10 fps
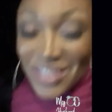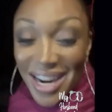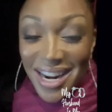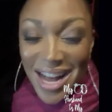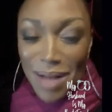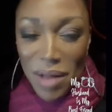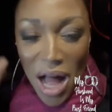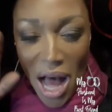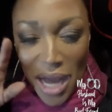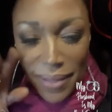Straight up,
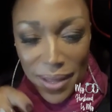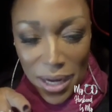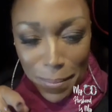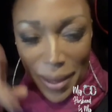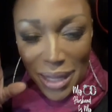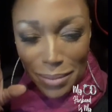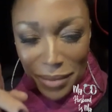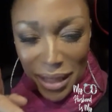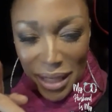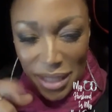I ain't think about the
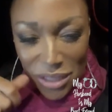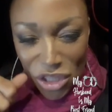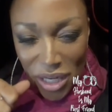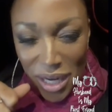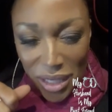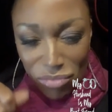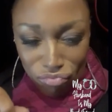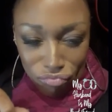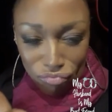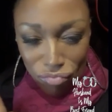mother chicks.